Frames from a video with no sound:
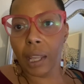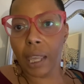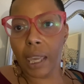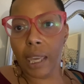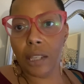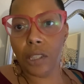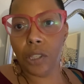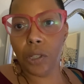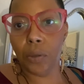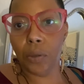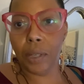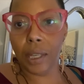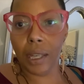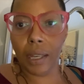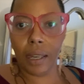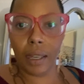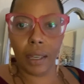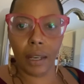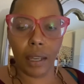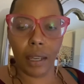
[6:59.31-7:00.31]
it to
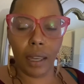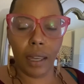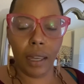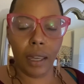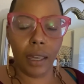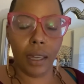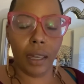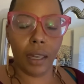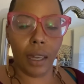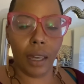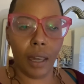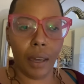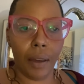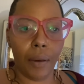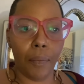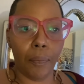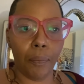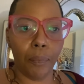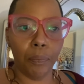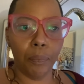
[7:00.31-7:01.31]
get a, um,